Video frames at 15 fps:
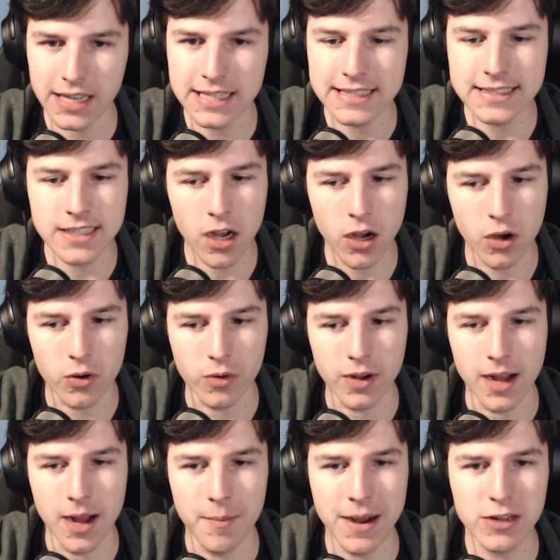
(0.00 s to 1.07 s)
So
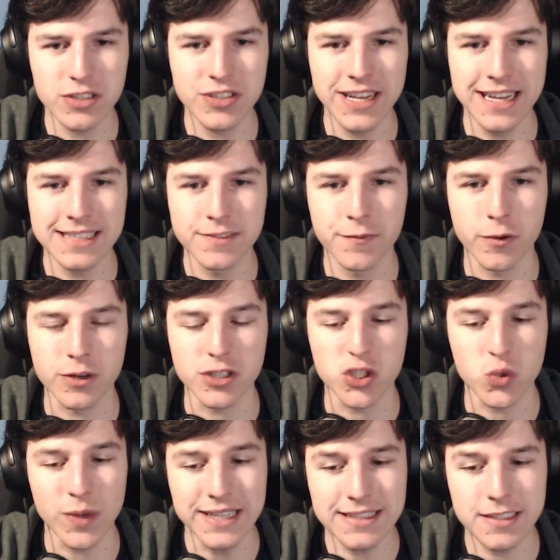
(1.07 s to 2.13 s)
about to hit for
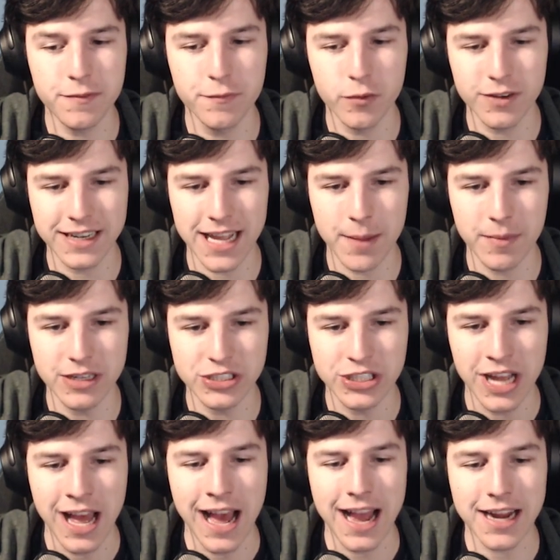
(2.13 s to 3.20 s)
24 damage.
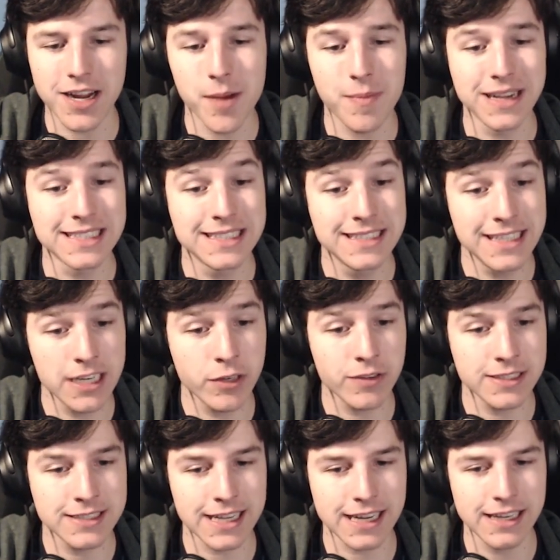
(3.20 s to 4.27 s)
I got my
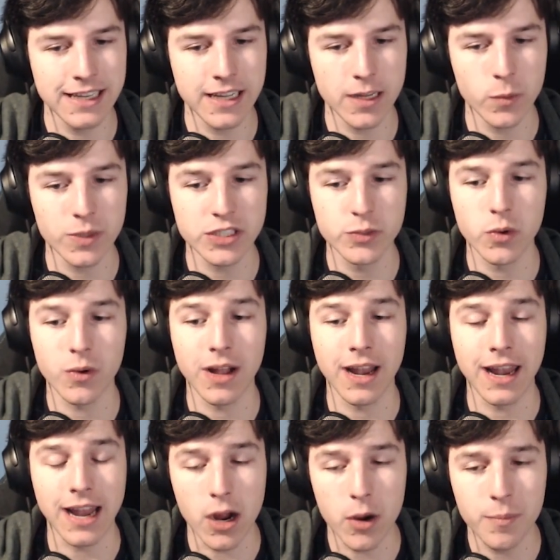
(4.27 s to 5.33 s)
secret technique, which will
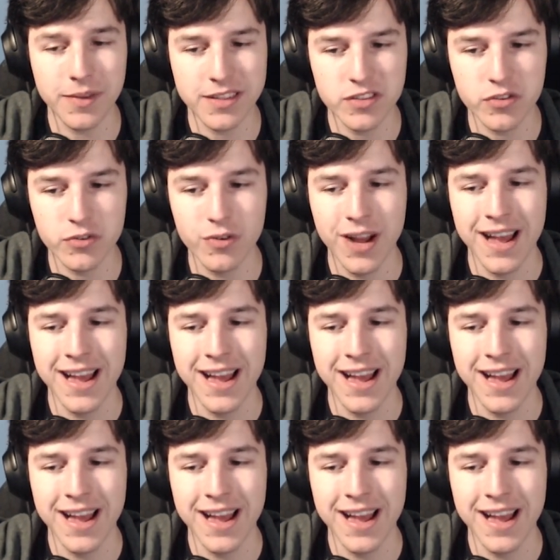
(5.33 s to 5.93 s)
allow me to